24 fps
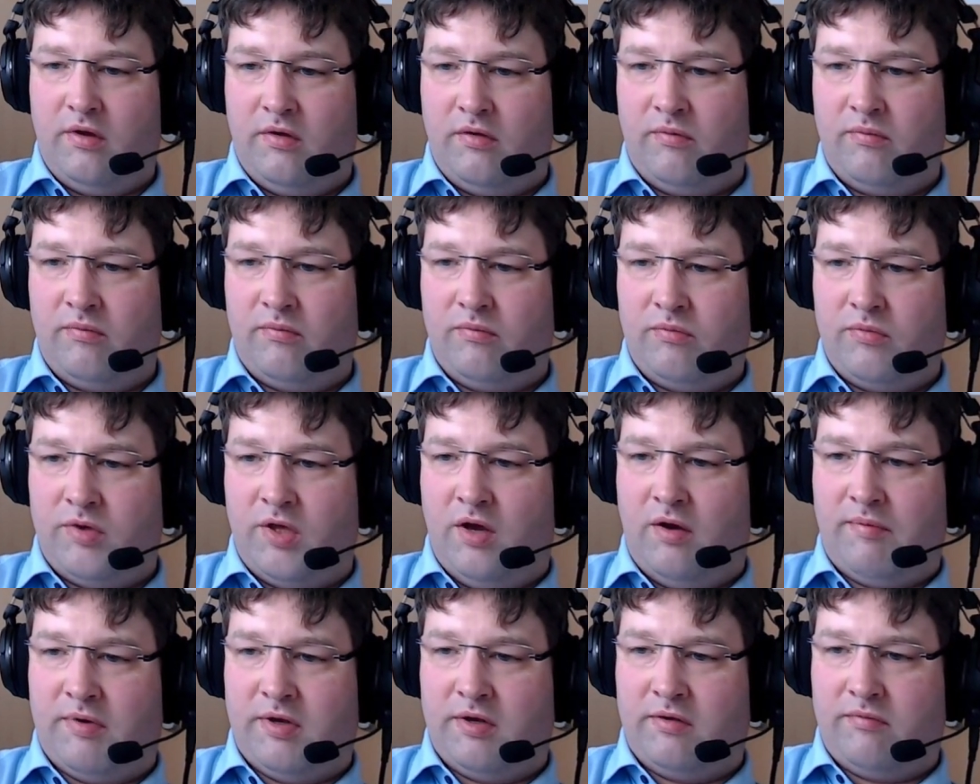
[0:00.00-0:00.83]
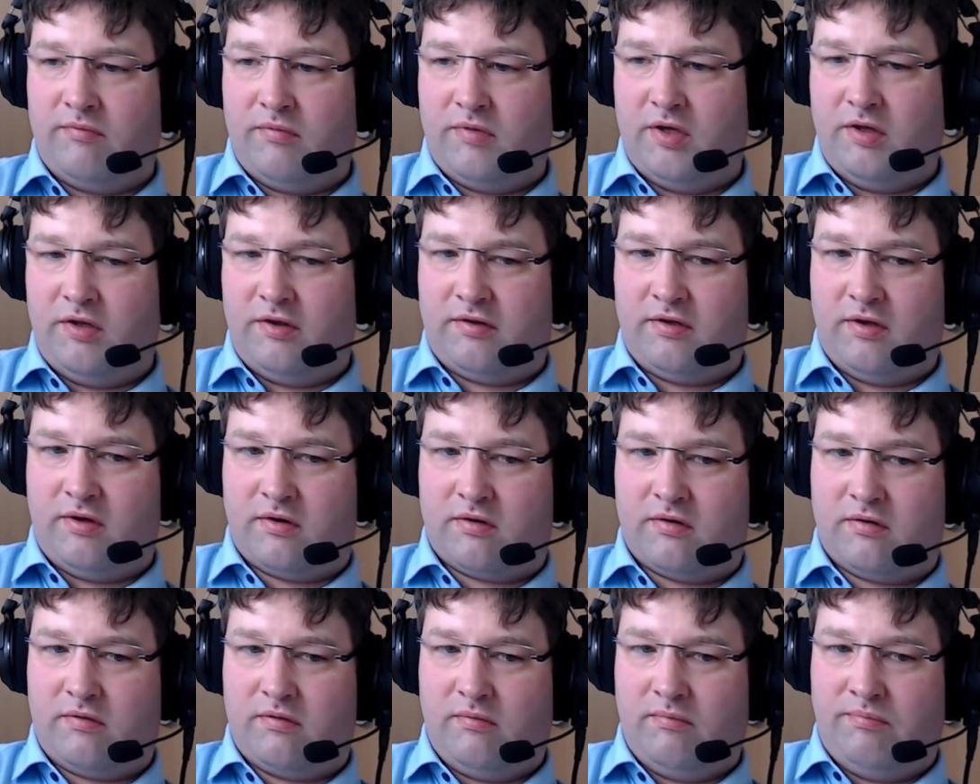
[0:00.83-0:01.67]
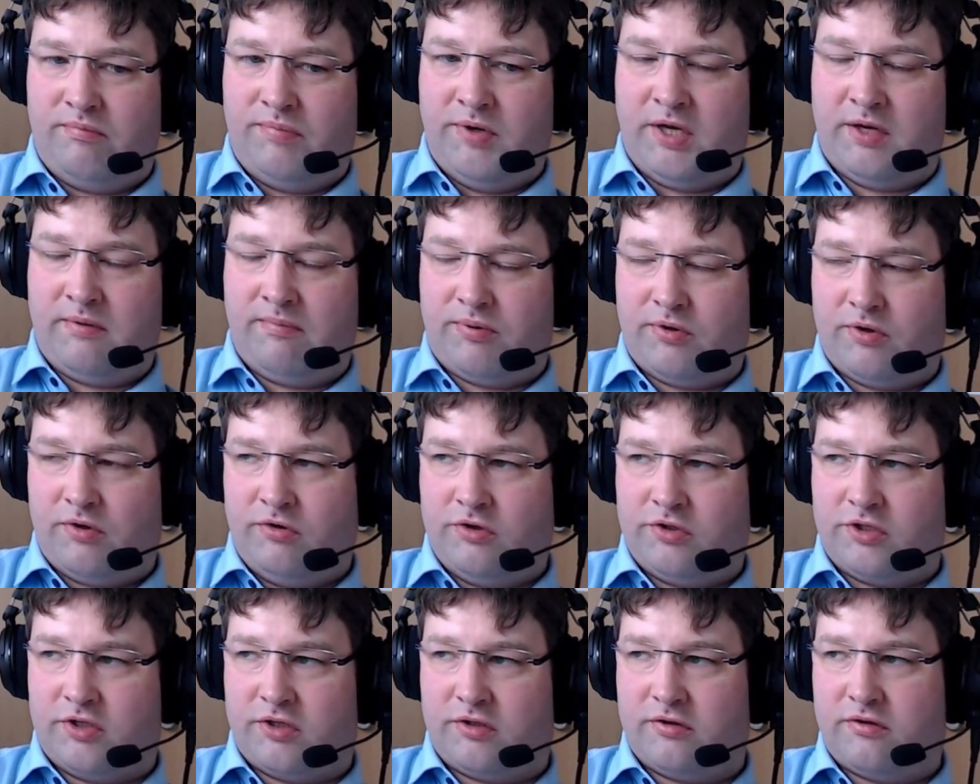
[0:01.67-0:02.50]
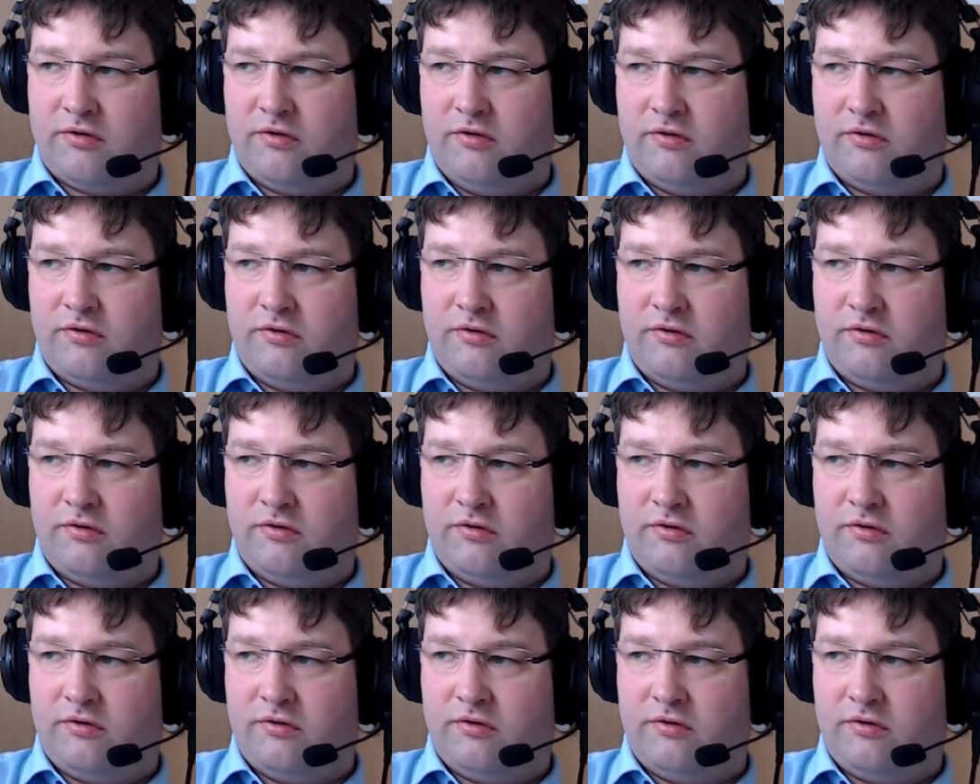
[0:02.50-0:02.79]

I mean, it's a big project,